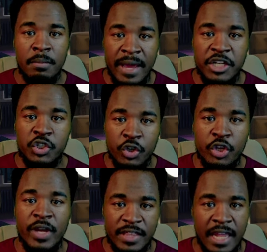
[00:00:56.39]
make sure
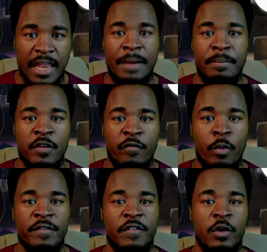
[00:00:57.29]
you hit that like button
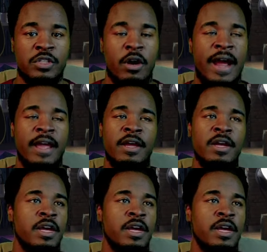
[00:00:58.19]
for me, folks. All right.